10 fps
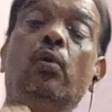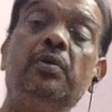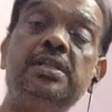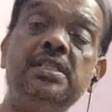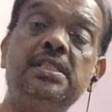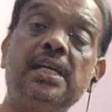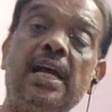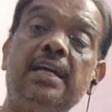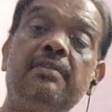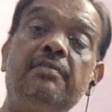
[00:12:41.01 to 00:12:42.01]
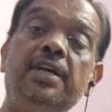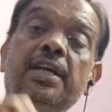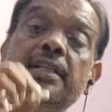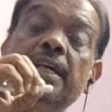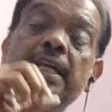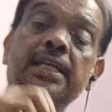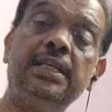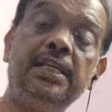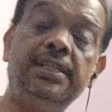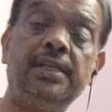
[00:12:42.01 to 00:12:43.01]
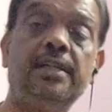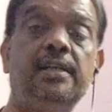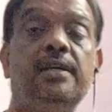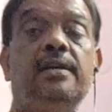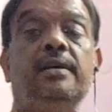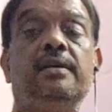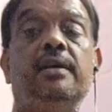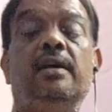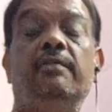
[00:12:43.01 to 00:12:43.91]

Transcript: coincide with each other.